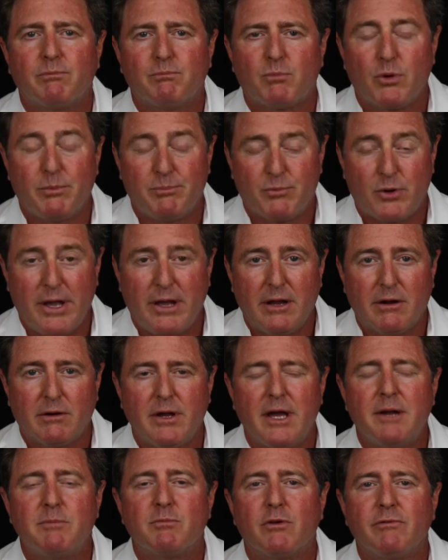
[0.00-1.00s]
prepare
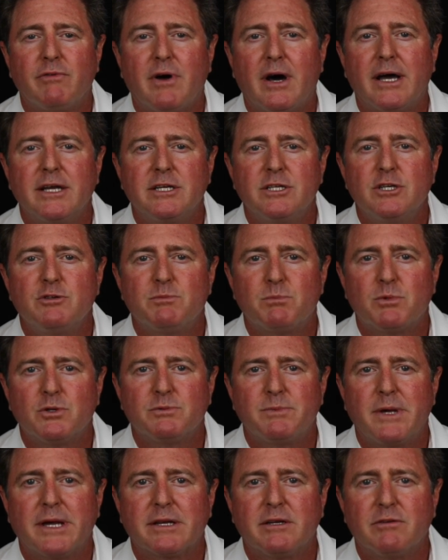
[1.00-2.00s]
and provide to
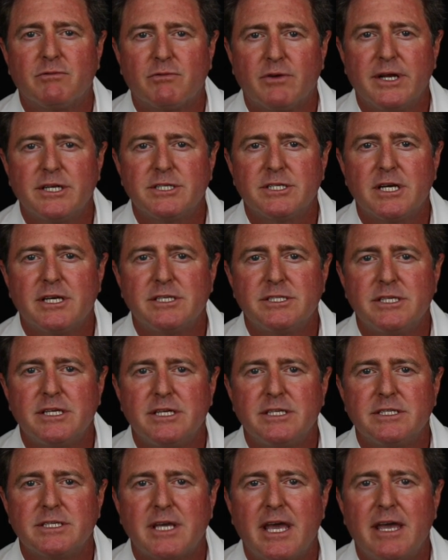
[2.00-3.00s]
prospective
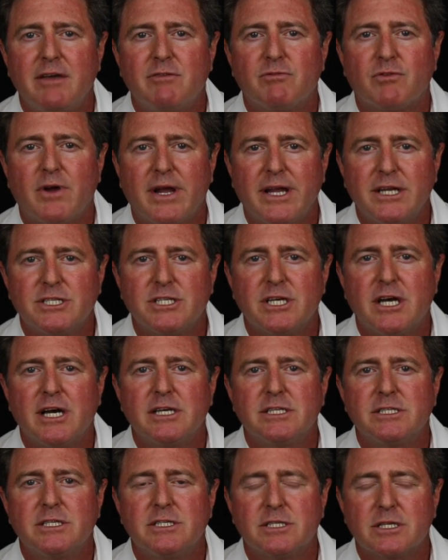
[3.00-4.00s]
franchisees a
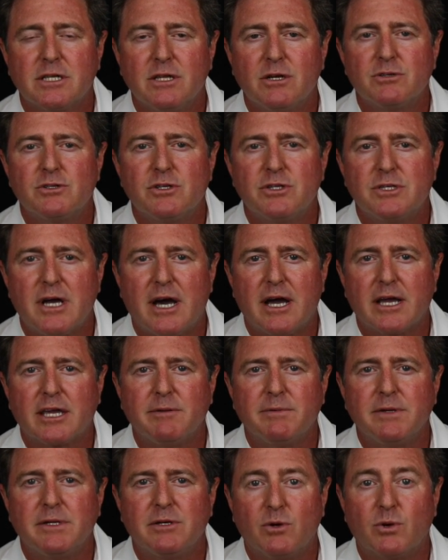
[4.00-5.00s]
franchise disclosure
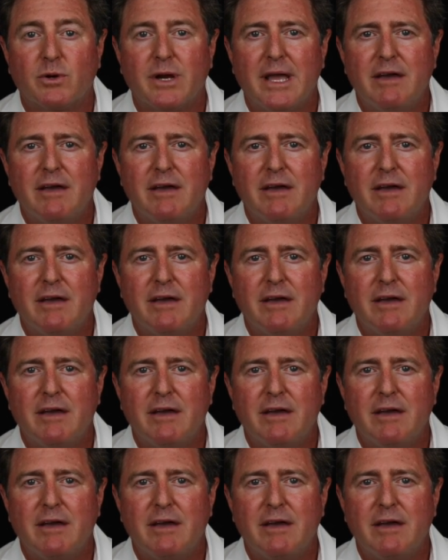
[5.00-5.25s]
document, or